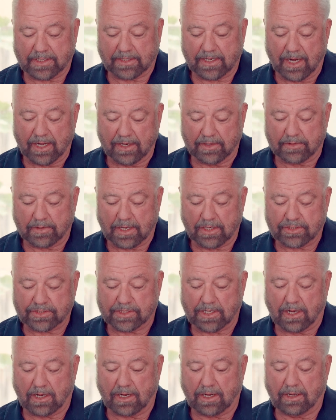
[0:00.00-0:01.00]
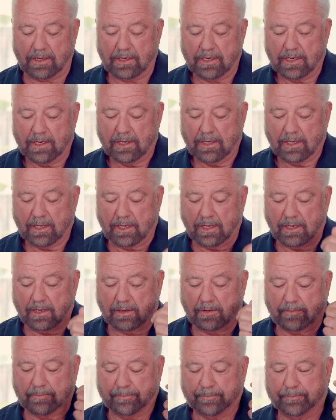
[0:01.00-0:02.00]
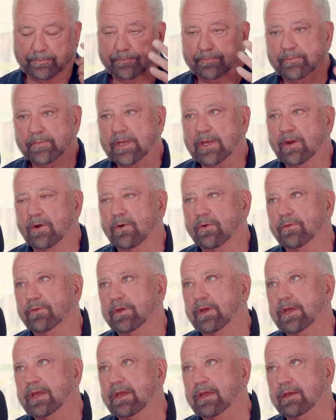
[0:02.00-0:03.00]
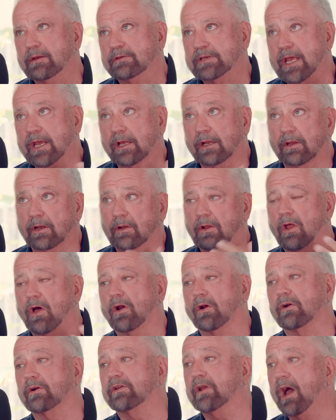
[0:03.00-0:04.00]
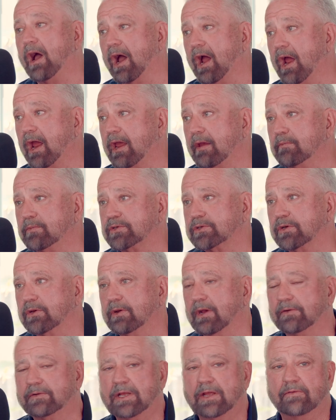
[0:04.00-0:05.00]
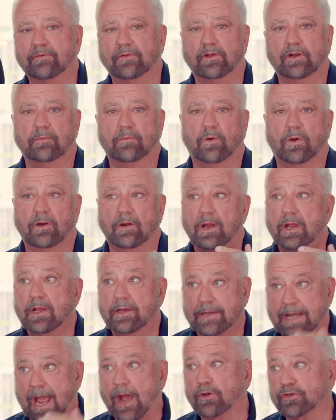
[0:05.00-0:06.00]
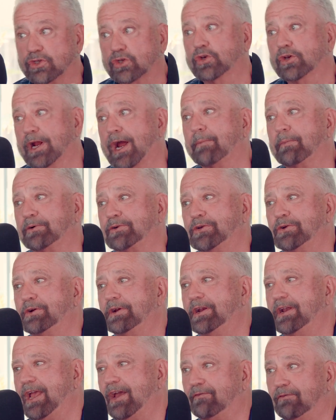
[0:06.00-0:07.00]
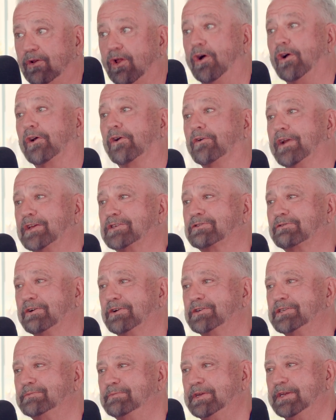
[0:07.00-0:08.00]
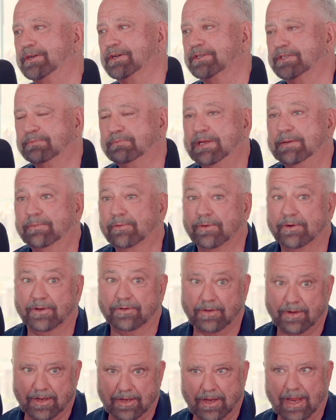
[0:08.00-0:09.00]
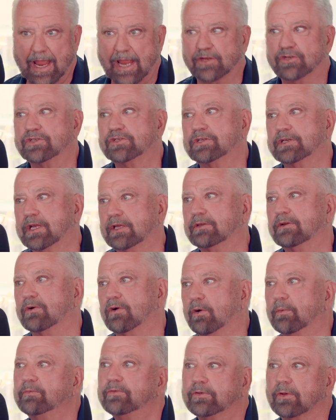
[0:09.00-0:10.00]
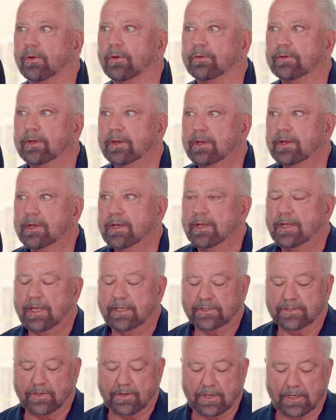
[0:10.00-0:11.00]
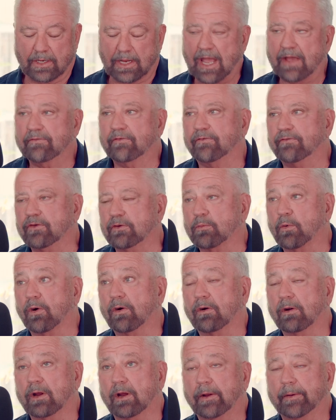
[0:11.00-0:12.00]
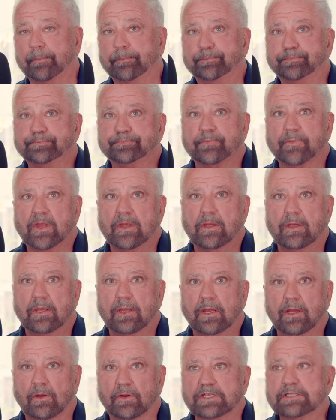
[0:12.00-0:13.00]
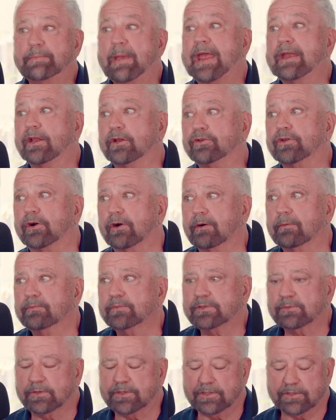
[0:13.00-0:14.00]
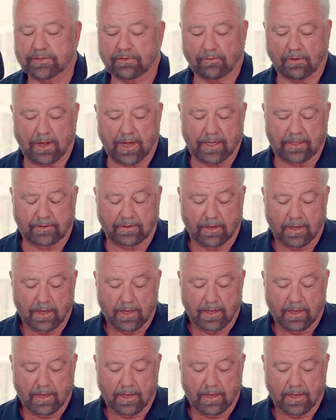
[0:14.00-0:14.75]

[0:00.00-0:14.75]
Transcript: I kind of touched on. They take a little longer time, so you have to have a little more. Now is a good opportunity to have longer escrows, because people are anxious to get their homes sold. Right. And so you can have a few more expanded terms, which is great.